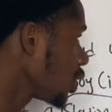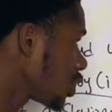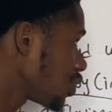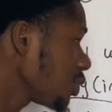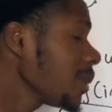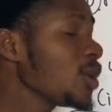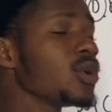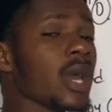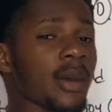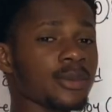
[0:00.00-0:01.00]
Streaming
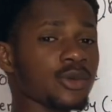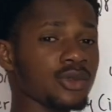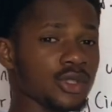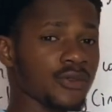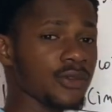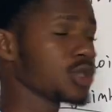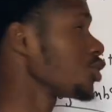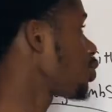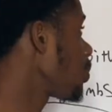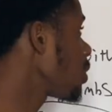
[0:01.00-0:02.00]
will help to reduce
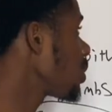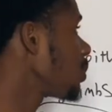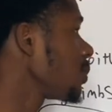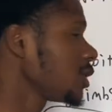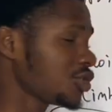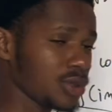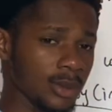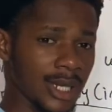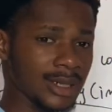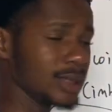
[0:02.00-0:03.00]
friction. Streaming simply means
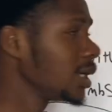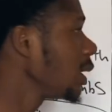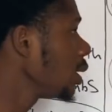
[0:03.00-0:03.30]
streamlining.